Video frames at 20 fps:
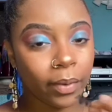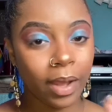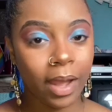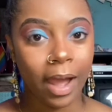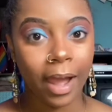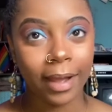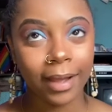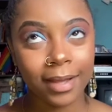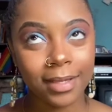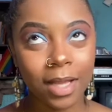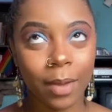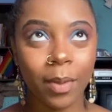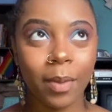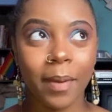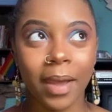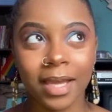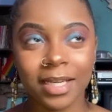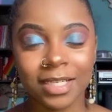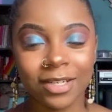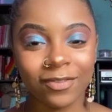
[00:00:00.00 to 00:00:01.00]
I guess I'll be
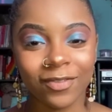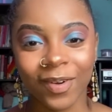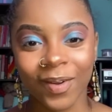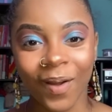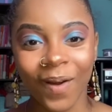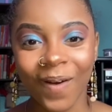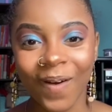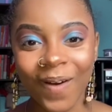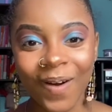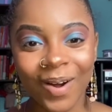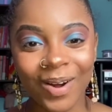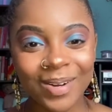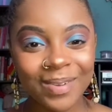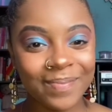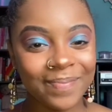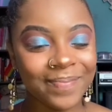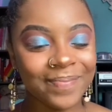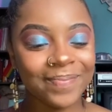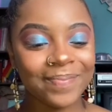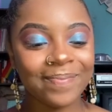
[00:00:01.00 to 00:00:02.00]
patient for y'all. No,